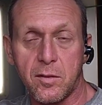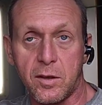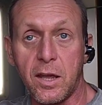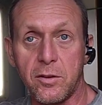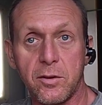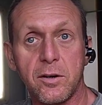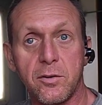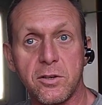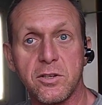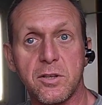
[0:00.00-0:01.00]
again,
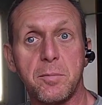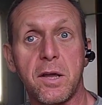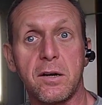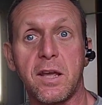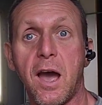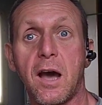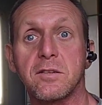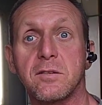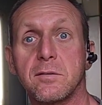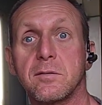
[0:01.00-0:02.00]
they're just a better
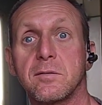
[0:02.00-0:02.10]
cast,